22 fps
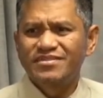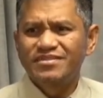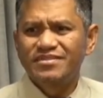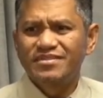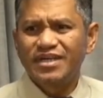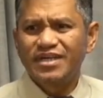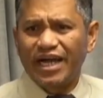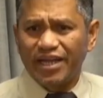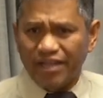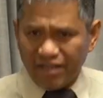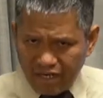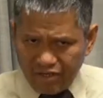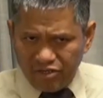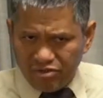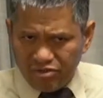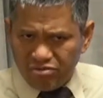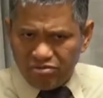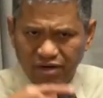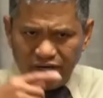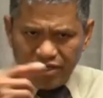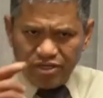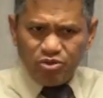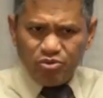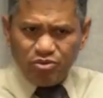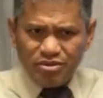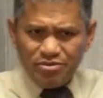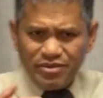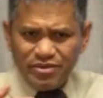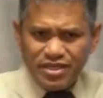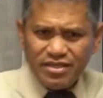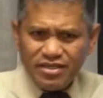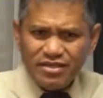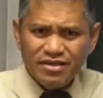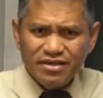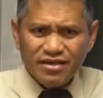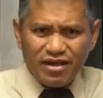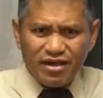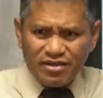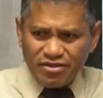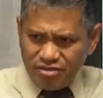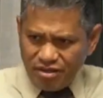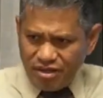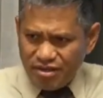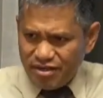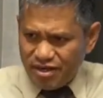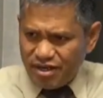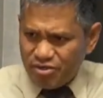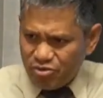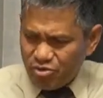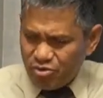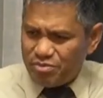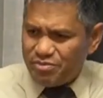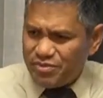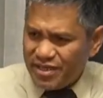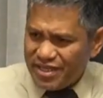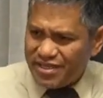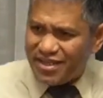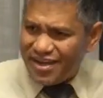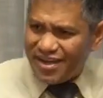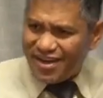Are you with me? Are you with me?